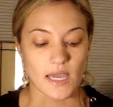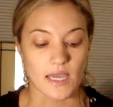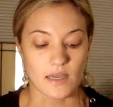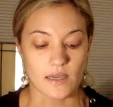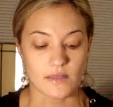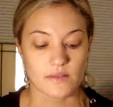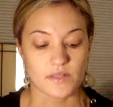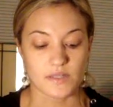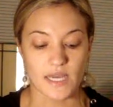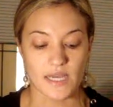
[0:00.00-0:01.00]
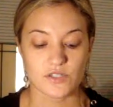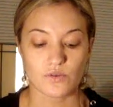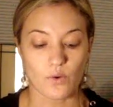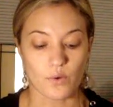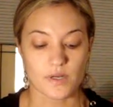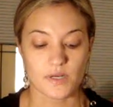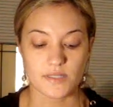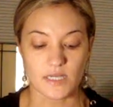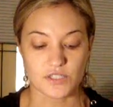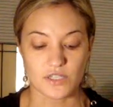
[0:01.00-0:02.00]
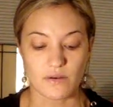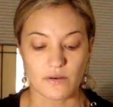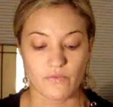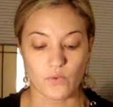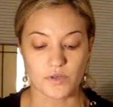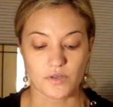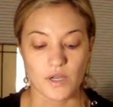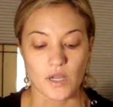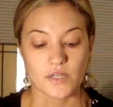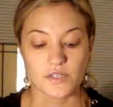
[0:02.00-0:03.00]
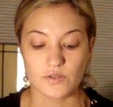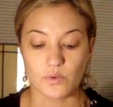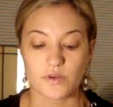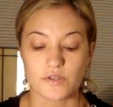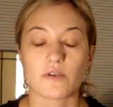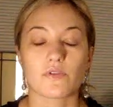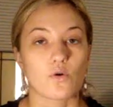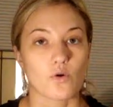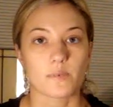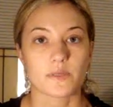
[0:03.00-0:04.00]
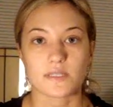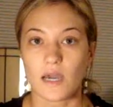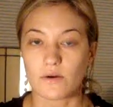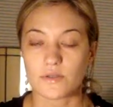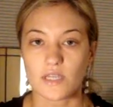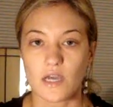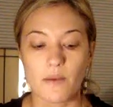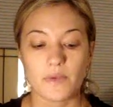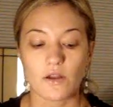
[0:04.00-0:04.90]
and the National Organization for Disorders of the Corpus Callosum.